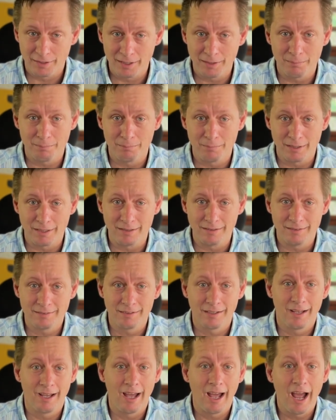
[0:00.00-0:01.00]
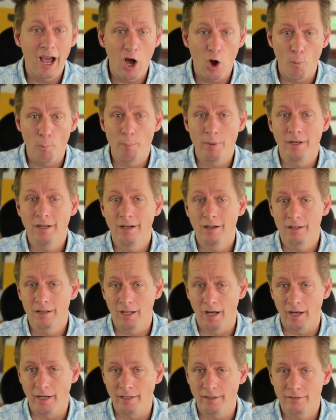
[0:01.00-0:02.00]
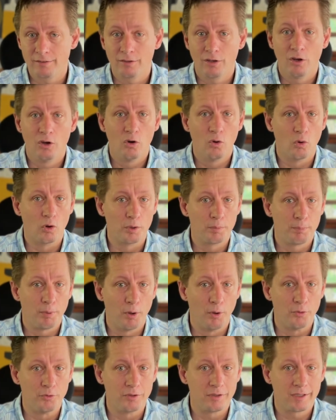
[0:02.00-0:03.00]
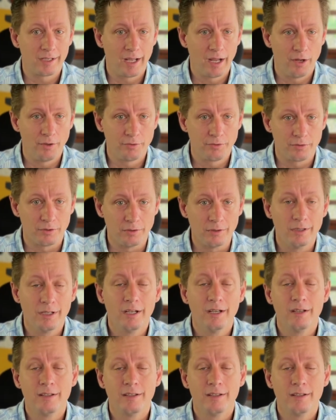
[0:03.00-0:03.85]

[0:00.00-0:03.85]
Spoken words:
It means helping clients or opposing counsel